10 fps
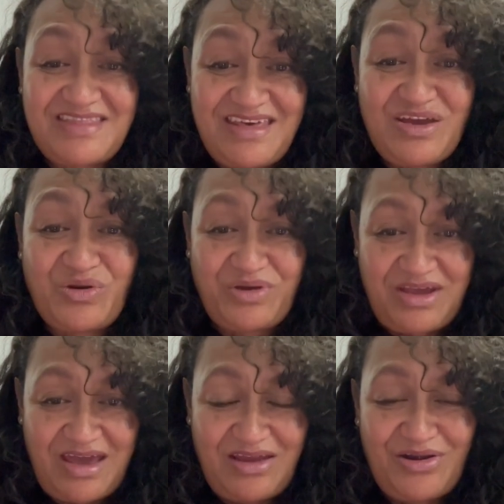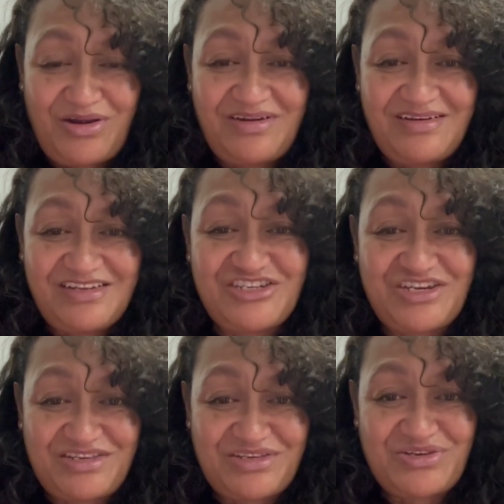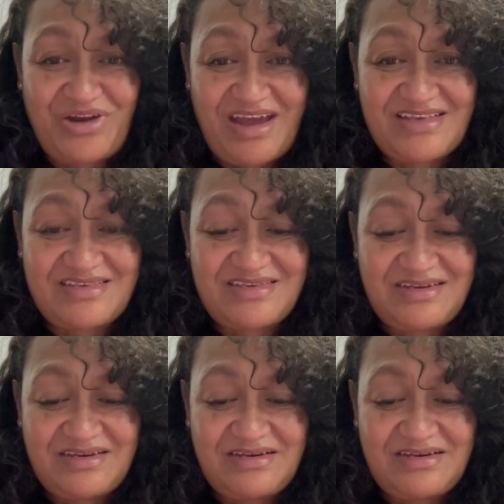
the creator, Jesus Christ.